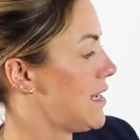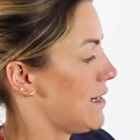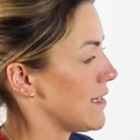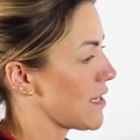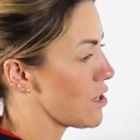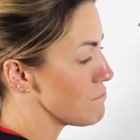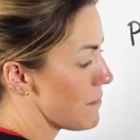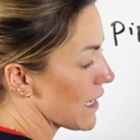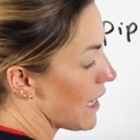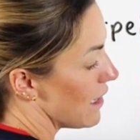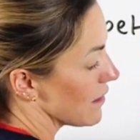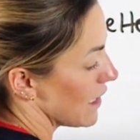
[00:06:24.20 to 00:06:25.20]
Let's hope my
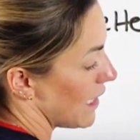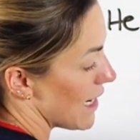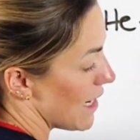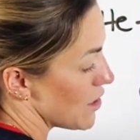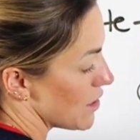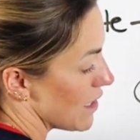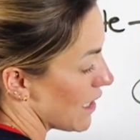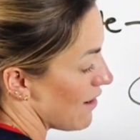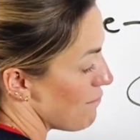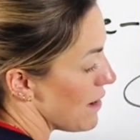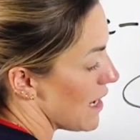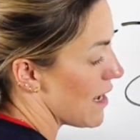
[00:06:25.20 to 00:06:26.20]
calculator doesn't
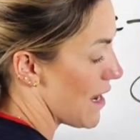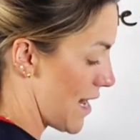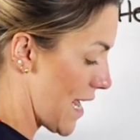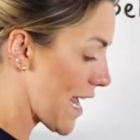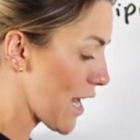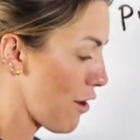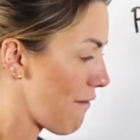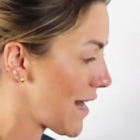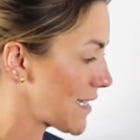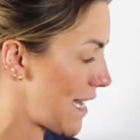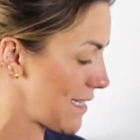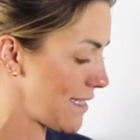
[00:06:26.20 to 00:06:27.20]
give me an
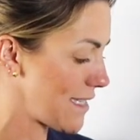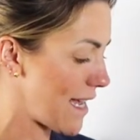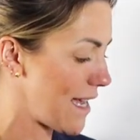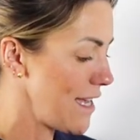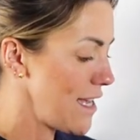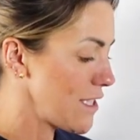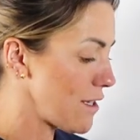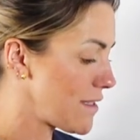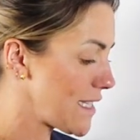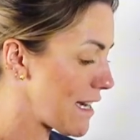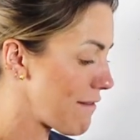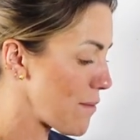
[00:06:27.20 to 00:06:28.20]
incorrect answer. So
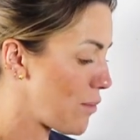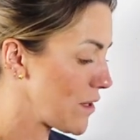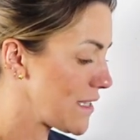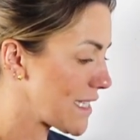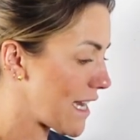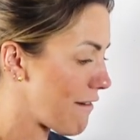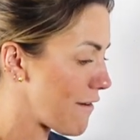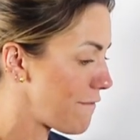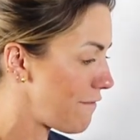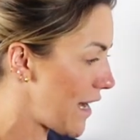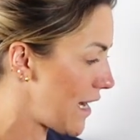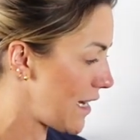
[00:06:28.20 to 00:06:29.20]

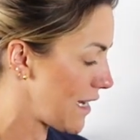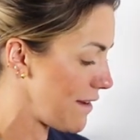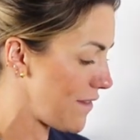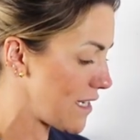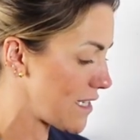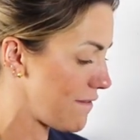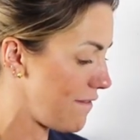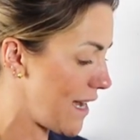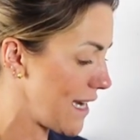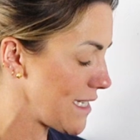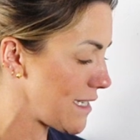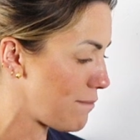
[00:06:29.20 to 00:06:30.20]
0.05
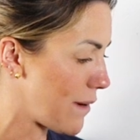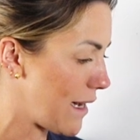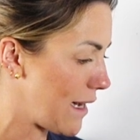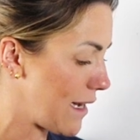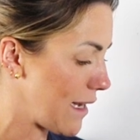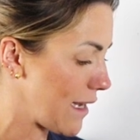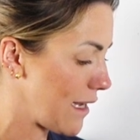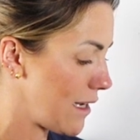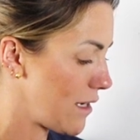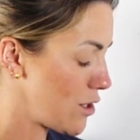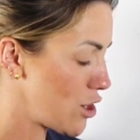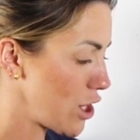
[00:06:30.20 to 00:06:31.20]
divided by
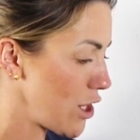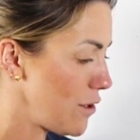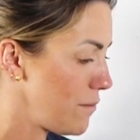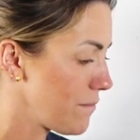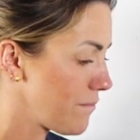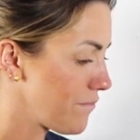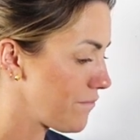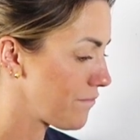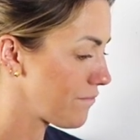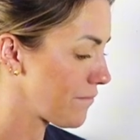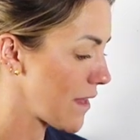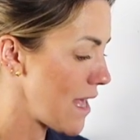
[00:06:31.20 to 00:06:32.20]
2,
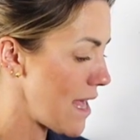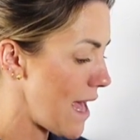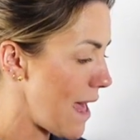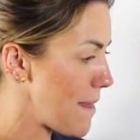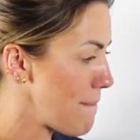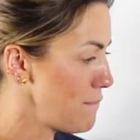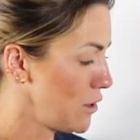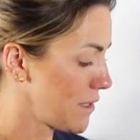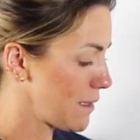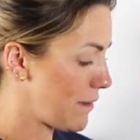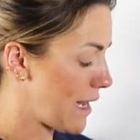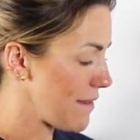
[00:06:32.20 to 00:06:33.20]
and then
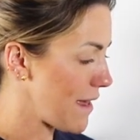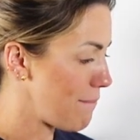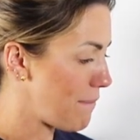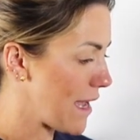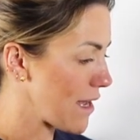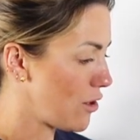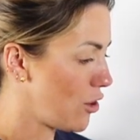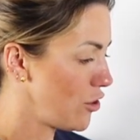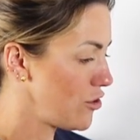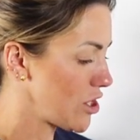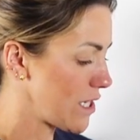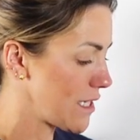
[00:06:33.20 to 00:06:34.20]
multiply that by
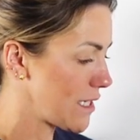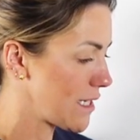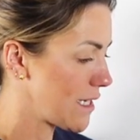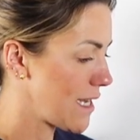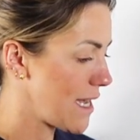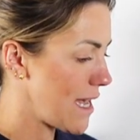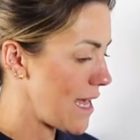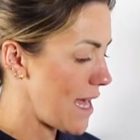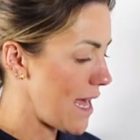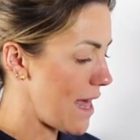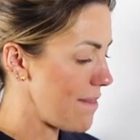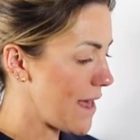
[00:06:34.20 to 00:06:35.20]
100.
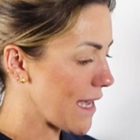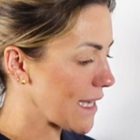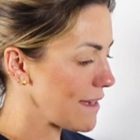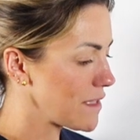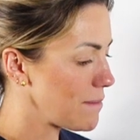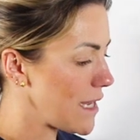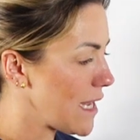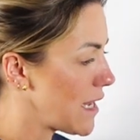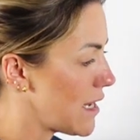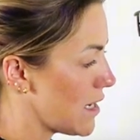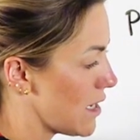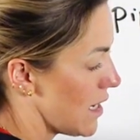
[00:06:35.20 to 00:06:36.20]
And that gives
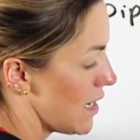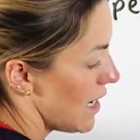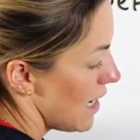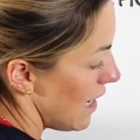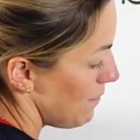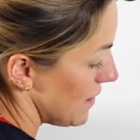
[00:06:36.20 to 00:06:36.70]
me a